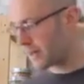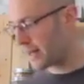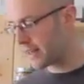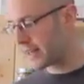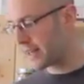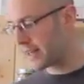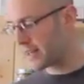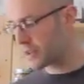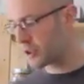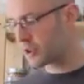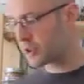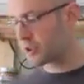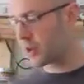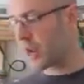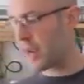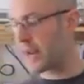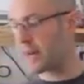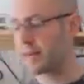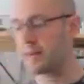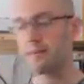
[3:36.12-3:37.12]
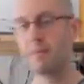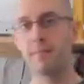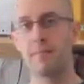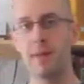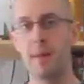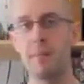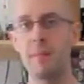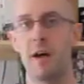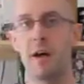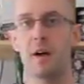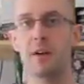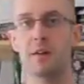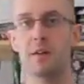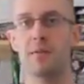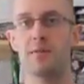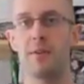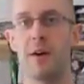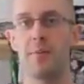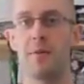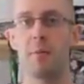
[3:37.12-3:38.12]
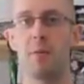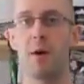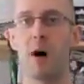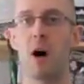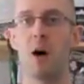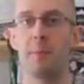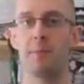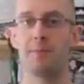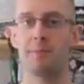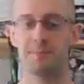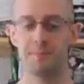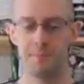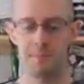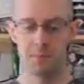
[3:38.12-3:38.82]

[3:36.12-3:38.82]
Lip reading: going to need to strain the milk from the pulp.